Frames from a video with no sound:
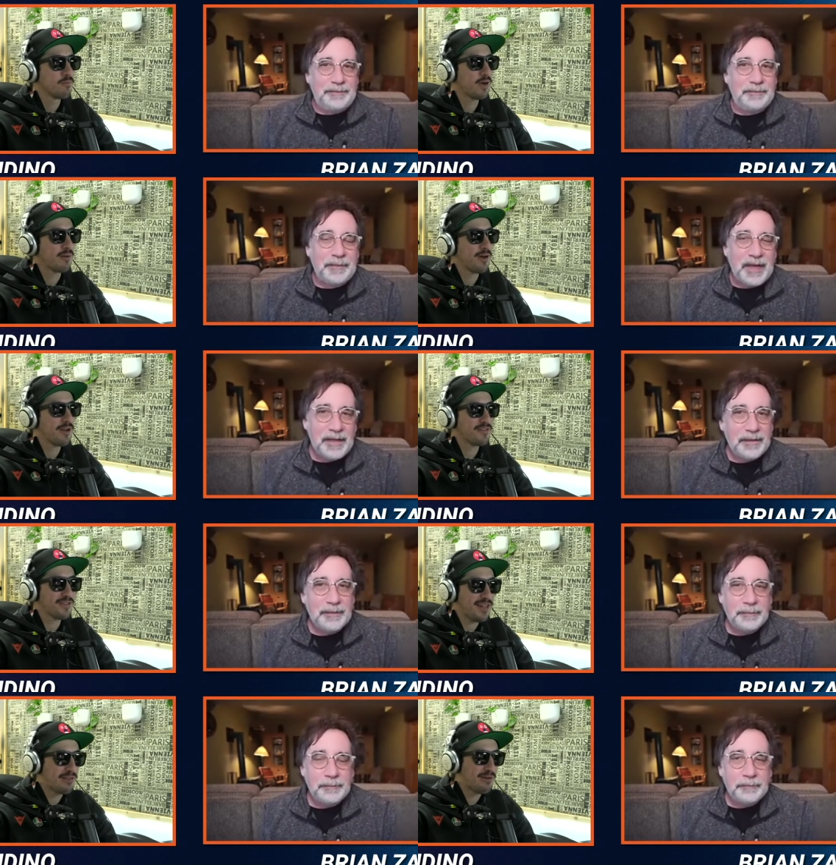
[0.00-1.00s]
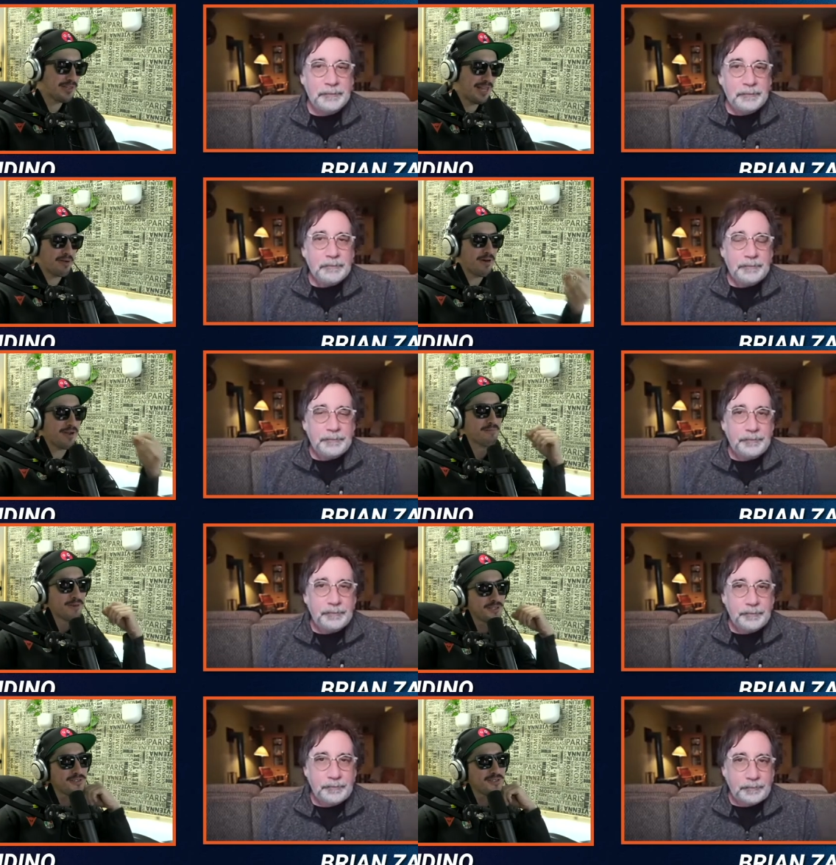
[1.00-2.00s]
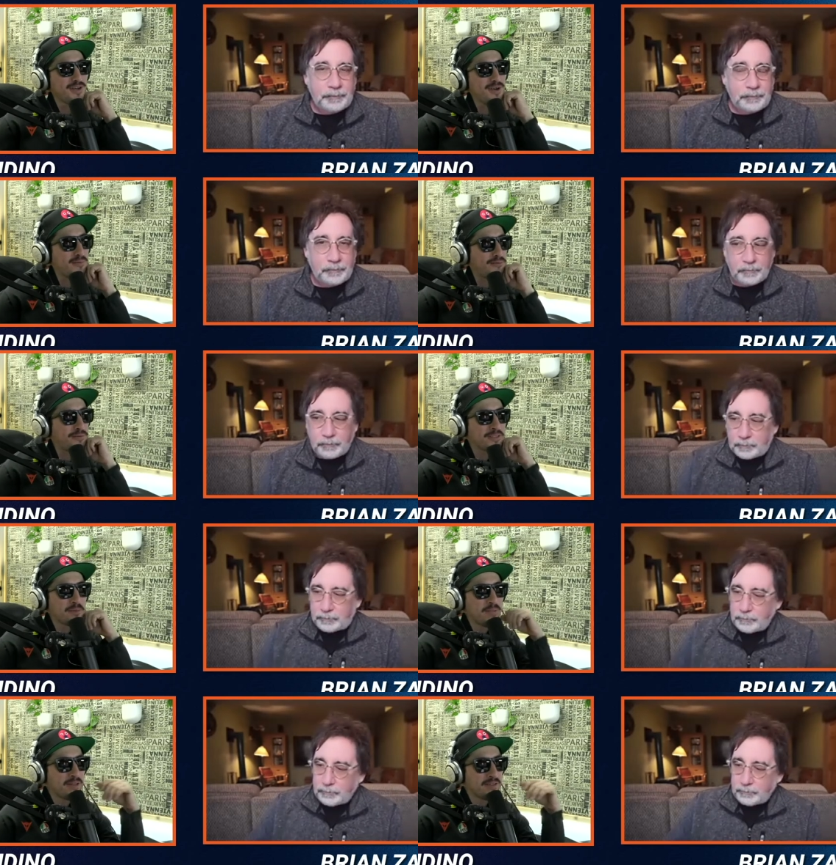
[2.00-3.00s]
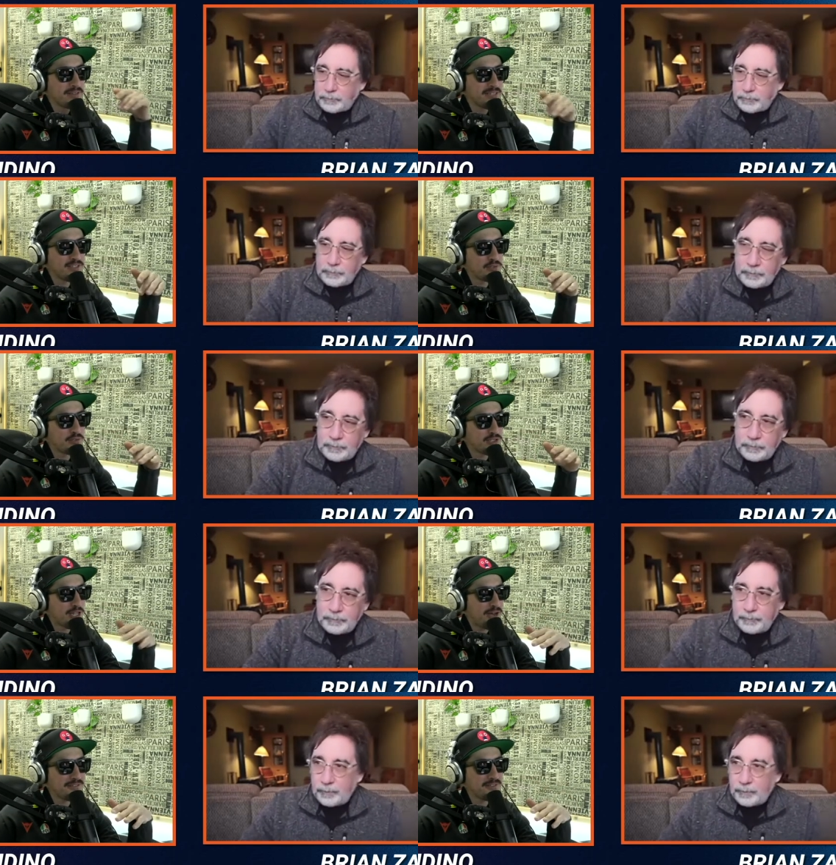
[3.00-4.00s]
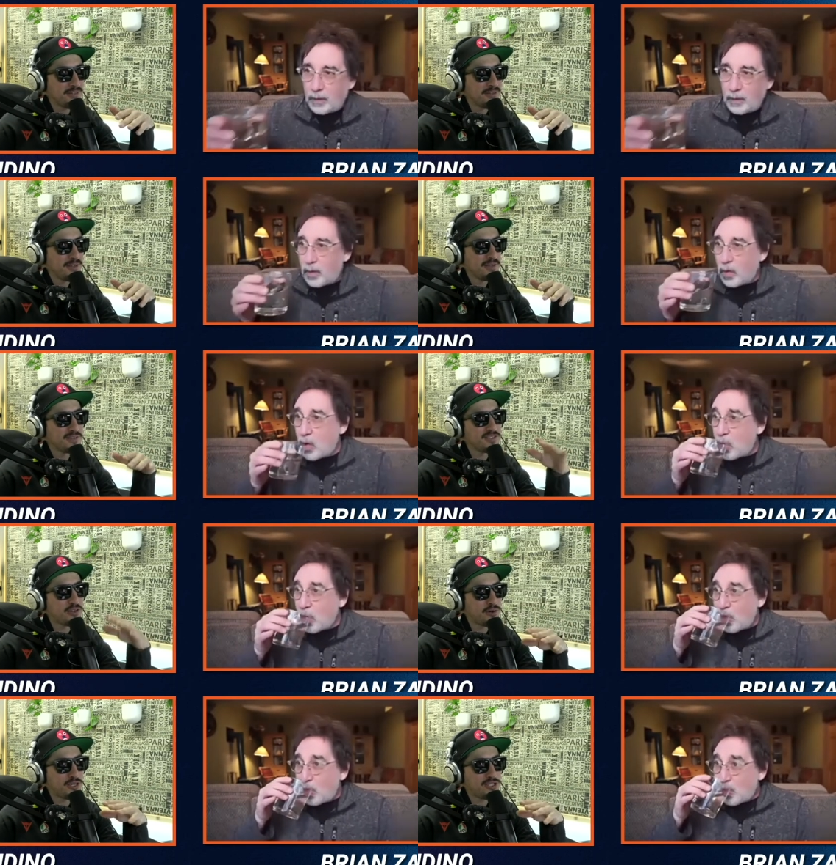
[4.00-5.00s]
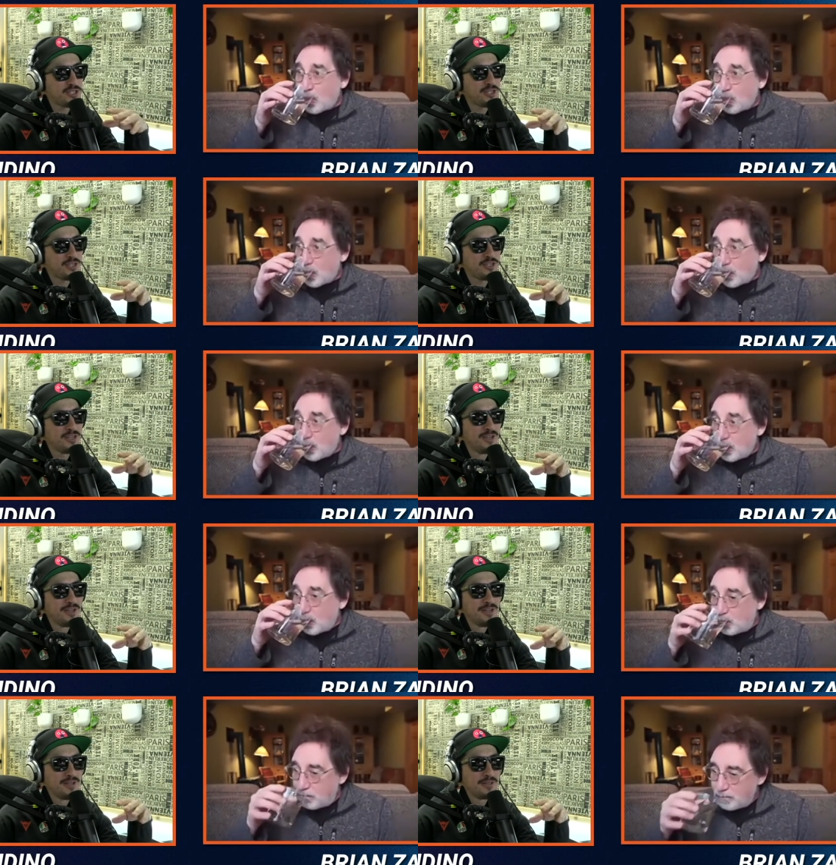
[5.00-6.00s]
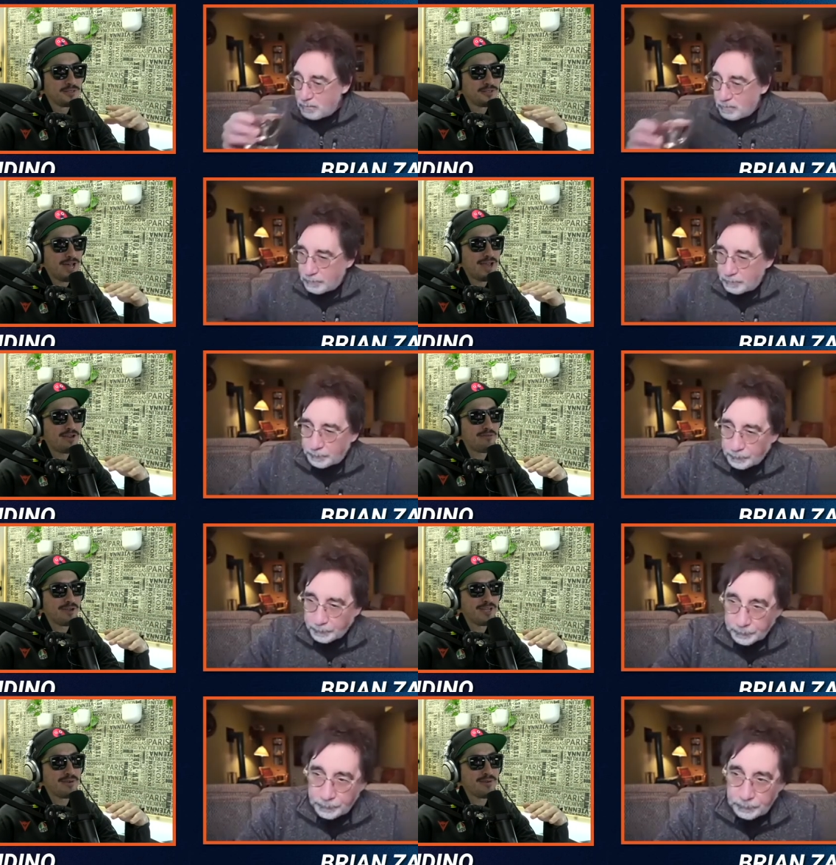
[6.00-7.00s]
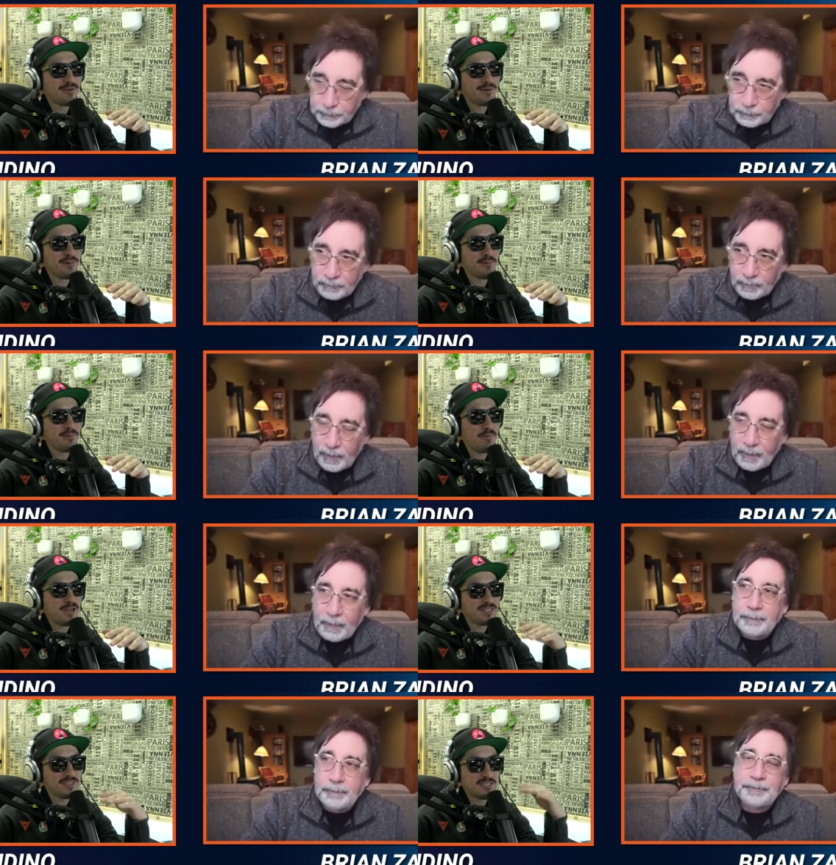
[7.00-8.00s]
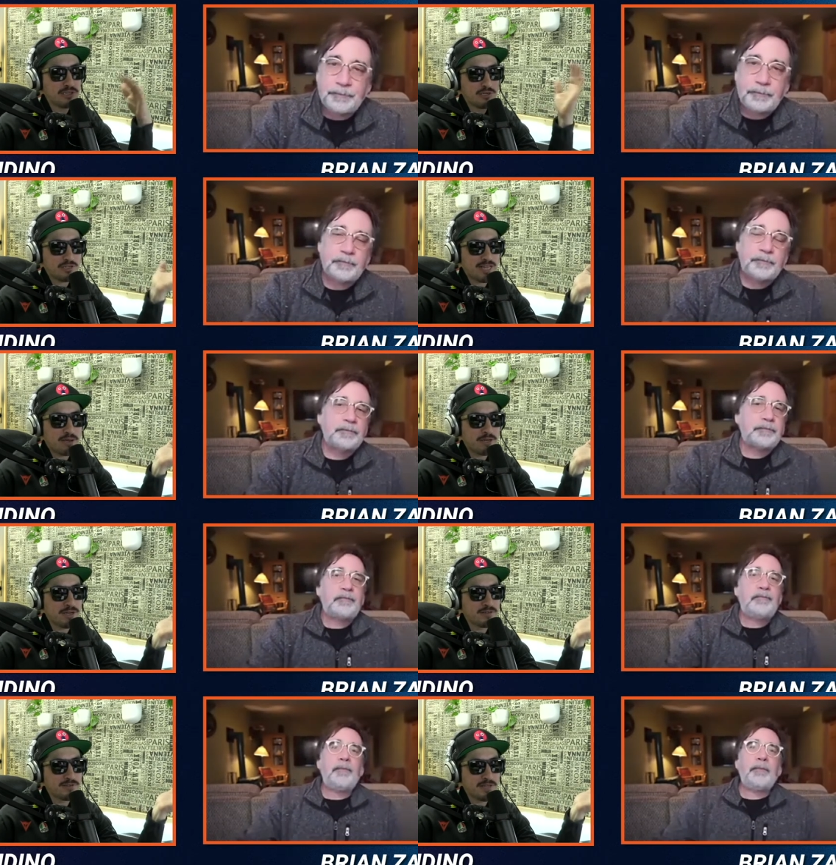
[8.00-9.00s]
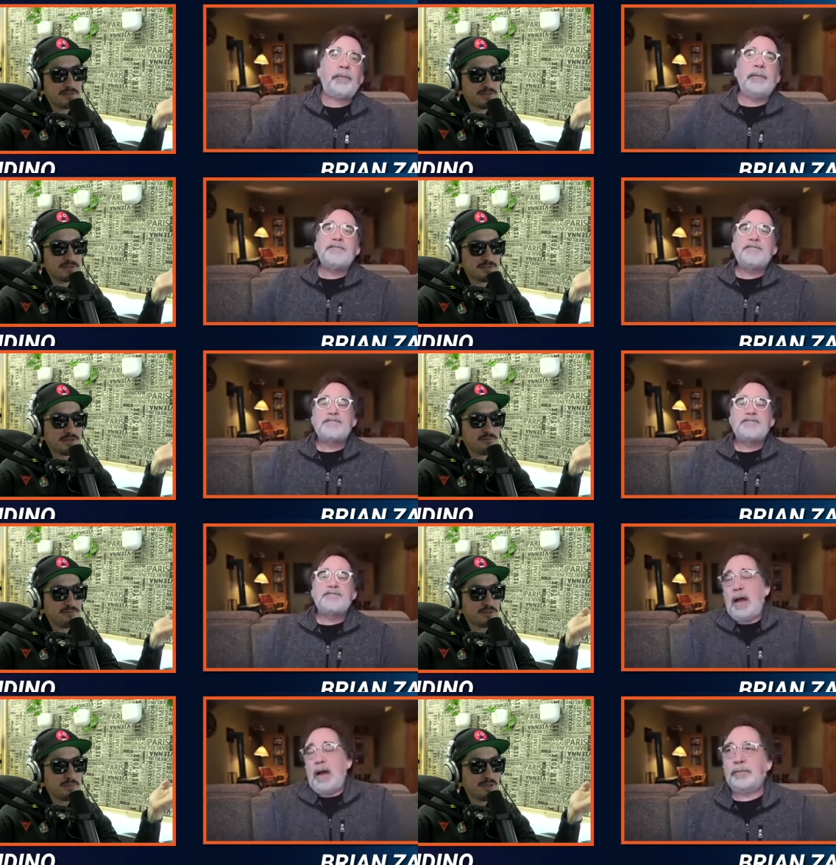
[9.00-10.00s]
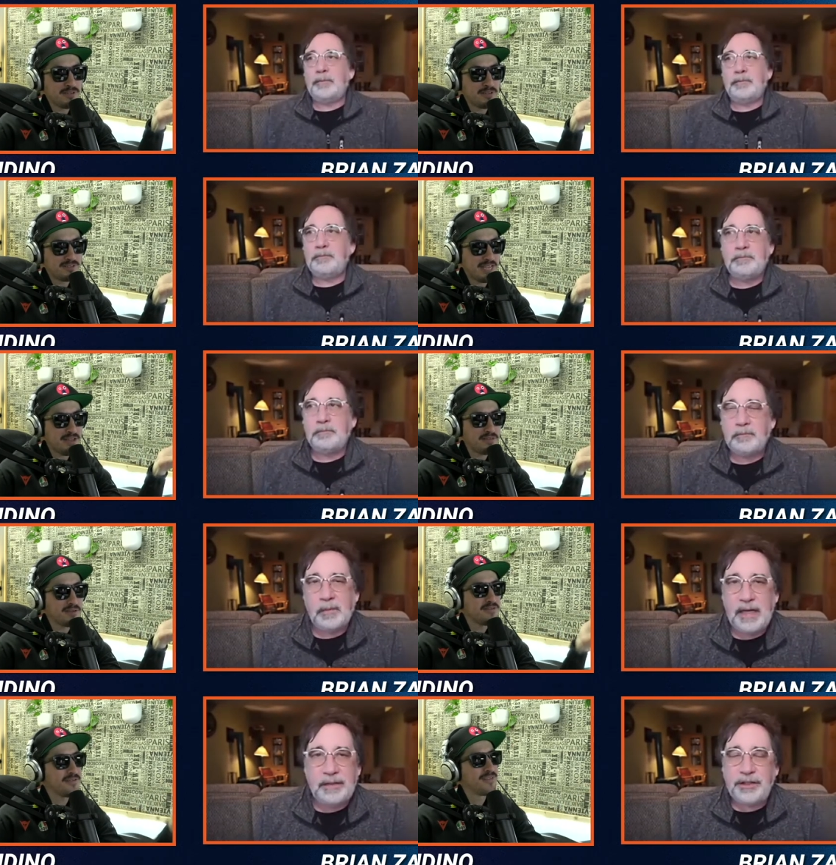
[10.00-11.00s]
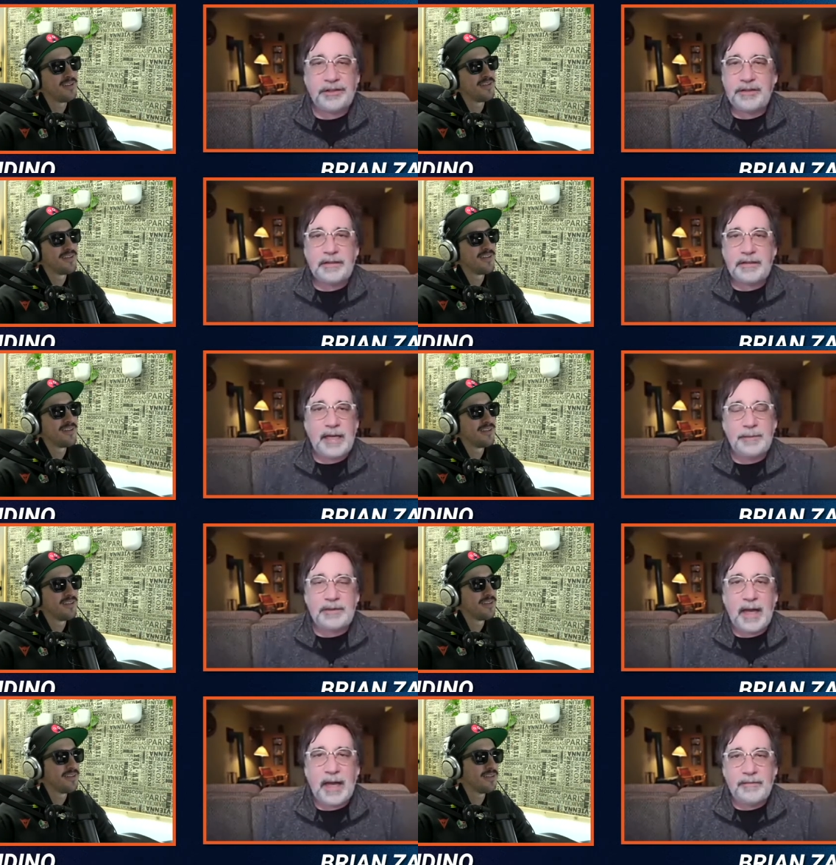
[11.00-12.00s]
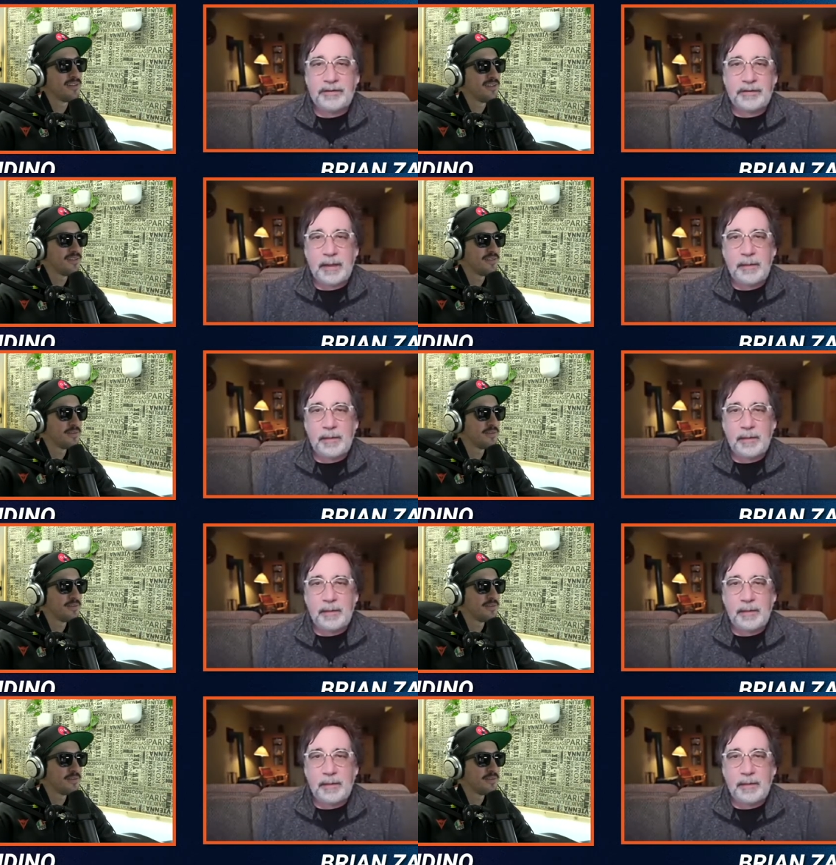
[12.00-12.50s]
Speaker 1: What does that look like? What does a fundamentalist who's lost his Christian side of it, what does he look like when he stands as a fundamentalist atheist?
Speaker 2: It's just the same side of